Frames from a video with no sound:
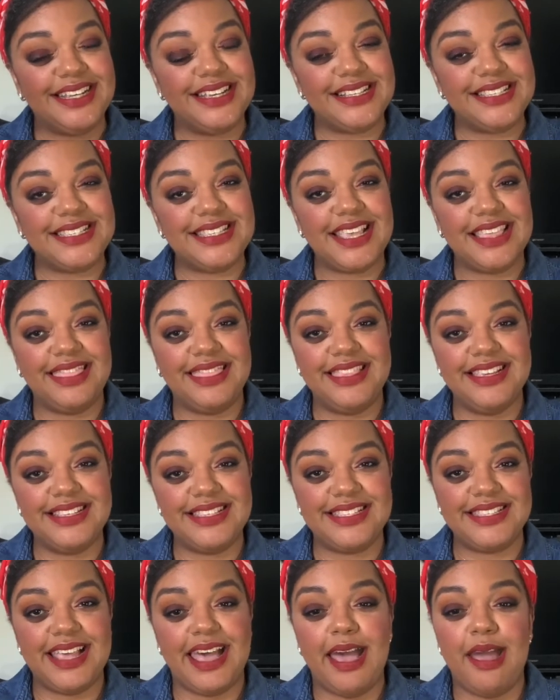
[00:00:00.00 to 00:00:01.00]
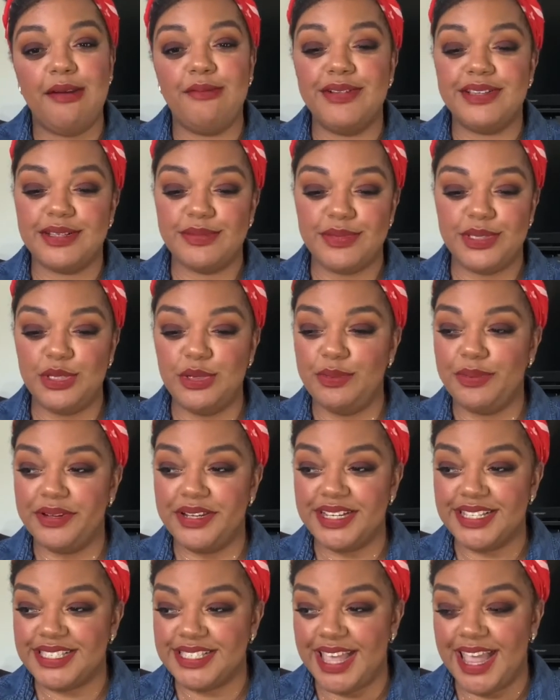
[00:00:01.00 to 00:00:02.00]
us this time, which I'm super
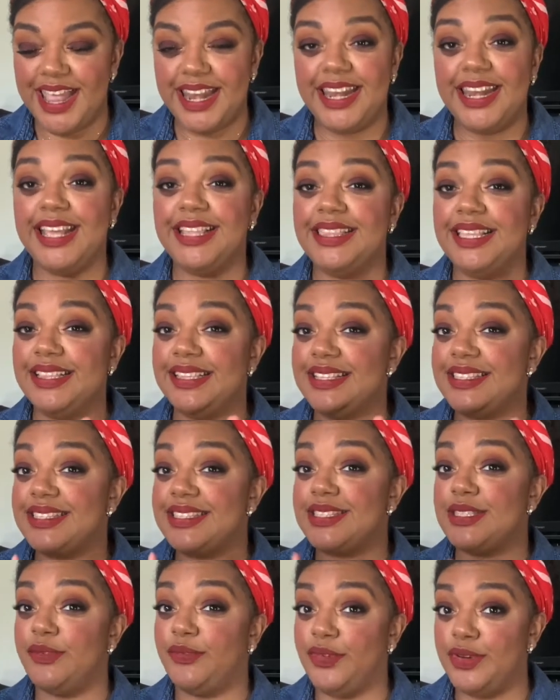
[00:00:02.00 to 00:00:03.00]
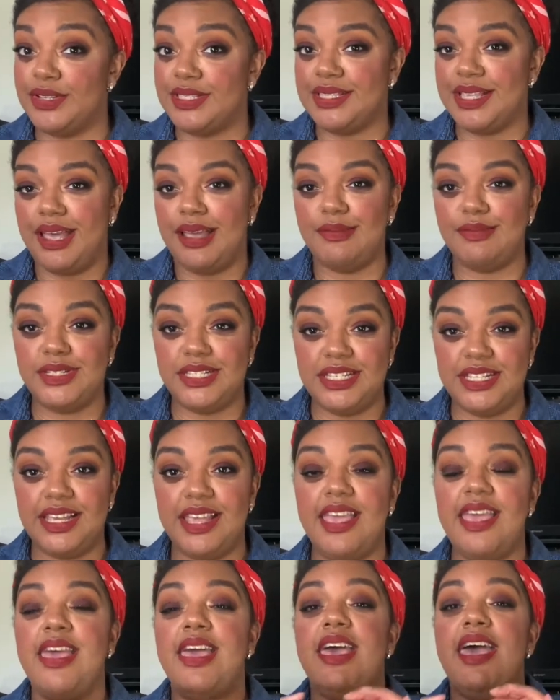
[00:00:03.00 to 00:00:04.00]
excited. I think this is the first time she
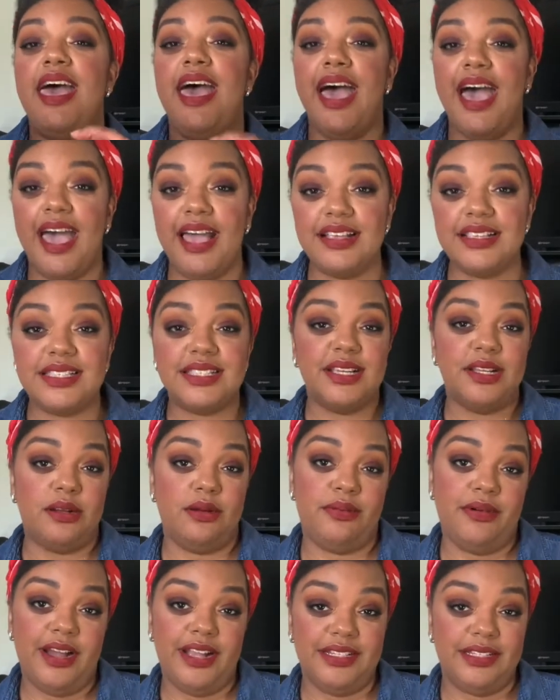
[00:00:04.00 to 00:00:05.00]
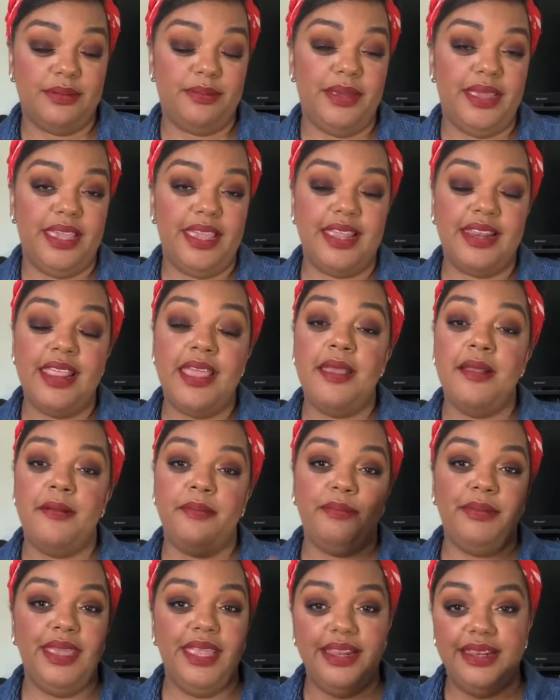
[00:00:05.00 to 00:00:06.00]
has done a Project Pan.
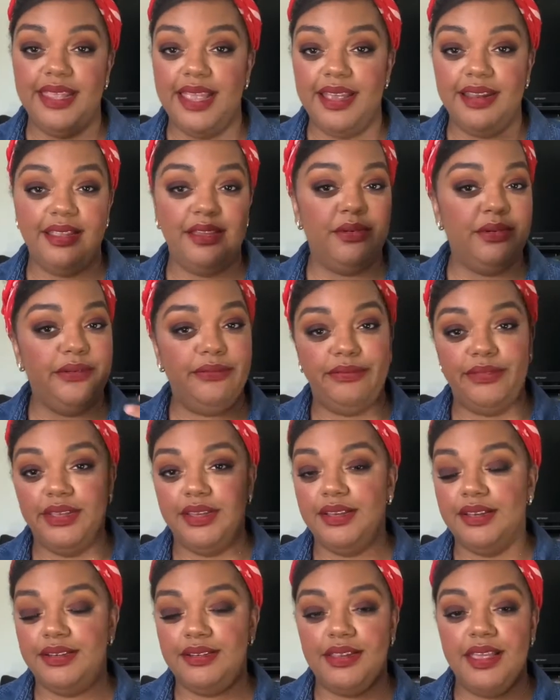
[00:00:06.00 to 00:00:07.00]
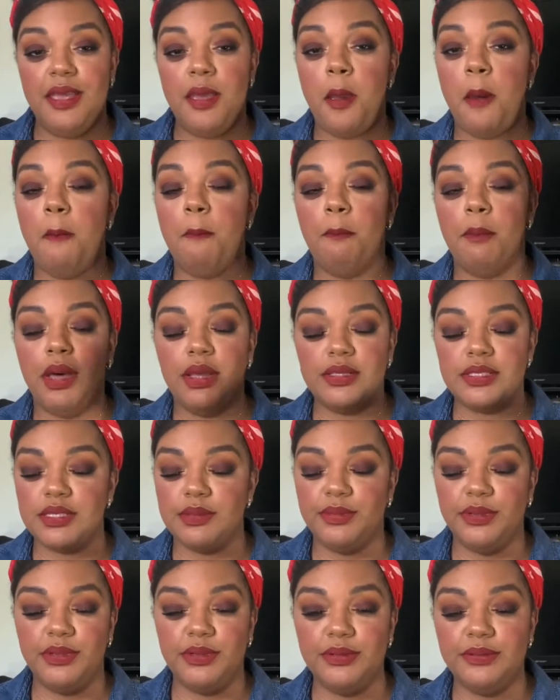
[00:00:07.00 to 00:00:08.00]
Me and Dani, we've done
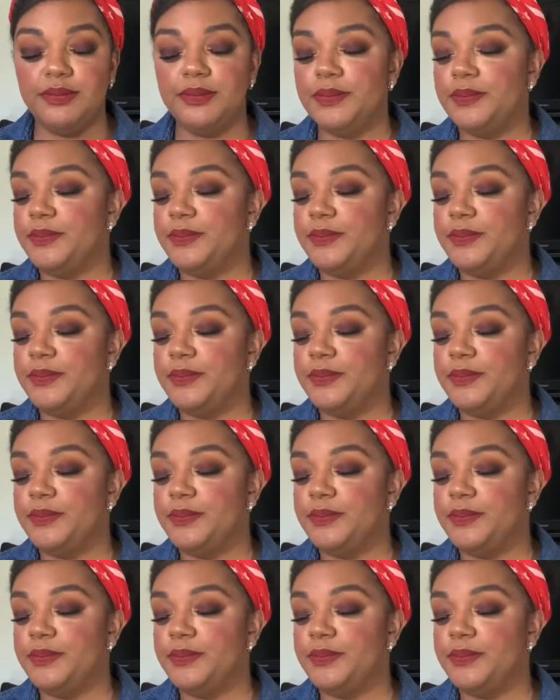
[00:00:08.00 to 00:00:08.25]
multiple